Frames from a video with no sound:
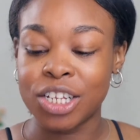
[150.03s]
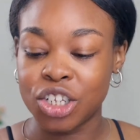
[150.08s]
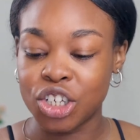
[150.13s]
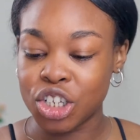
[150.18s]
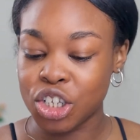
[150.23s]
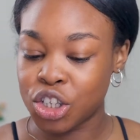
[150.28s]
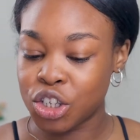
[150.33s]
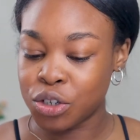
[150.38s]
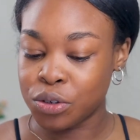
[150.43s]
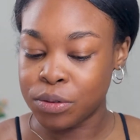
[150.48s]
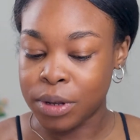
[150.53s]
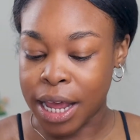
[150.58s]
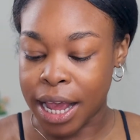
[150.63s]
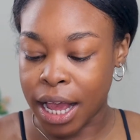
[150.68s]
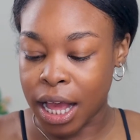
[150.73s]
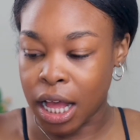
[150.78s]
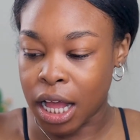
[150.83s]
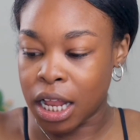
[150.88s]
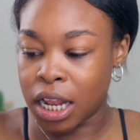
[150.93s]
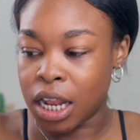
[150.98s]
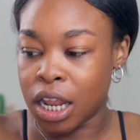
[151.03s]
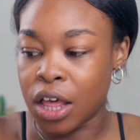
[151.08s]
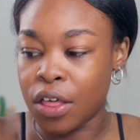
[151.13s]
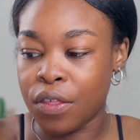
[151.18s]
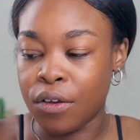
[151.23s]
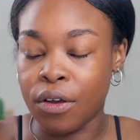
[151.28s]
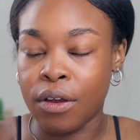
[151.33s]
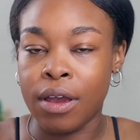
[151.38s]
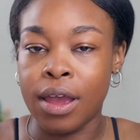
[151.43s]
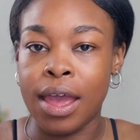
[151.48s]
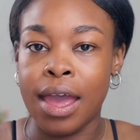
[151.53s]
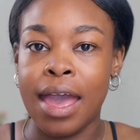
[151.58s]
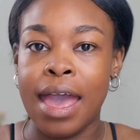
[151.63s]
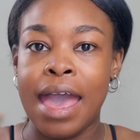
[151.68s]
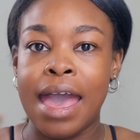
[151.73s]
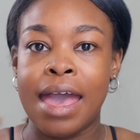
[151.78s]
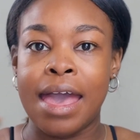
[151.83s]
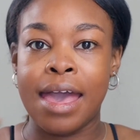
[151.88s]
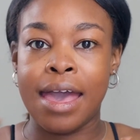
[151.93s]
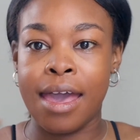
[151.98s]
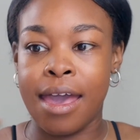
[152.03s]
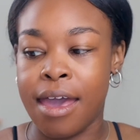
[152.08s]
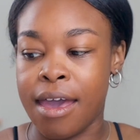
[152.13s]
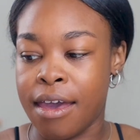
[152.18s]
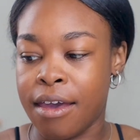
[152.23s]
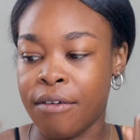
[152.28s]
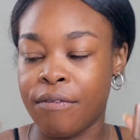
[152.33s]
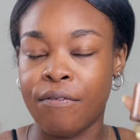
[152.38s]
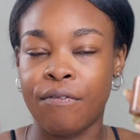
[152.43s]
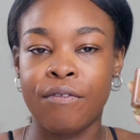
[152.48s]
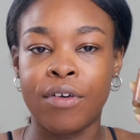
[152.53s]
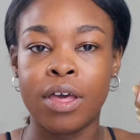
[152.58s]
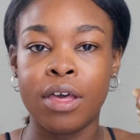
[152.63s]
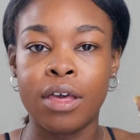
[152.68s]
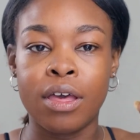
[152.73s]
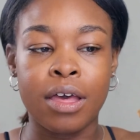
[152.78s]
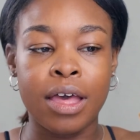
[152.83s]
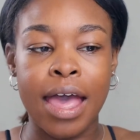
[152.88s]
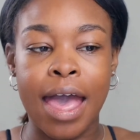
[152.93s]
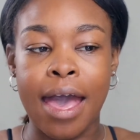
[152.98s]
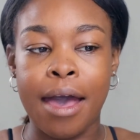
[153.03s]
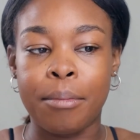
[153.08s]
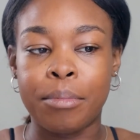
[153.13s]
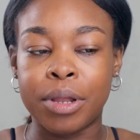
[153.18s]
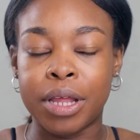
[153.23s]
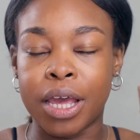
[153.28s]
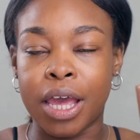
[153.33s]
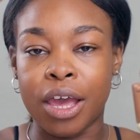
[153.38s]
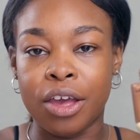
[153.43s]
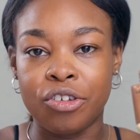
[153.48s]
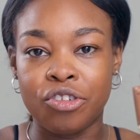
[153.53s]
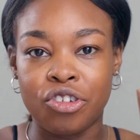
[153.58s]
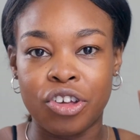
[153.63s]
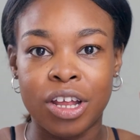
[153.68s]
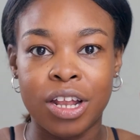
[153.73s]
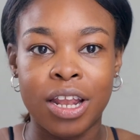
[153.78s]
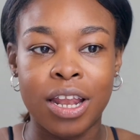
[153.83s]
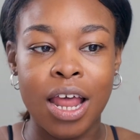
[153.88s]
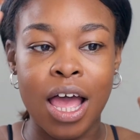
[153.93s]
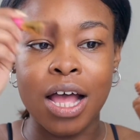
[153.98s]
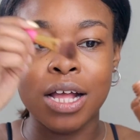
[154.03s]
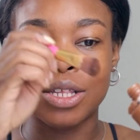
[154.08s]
Let's just do like another half application.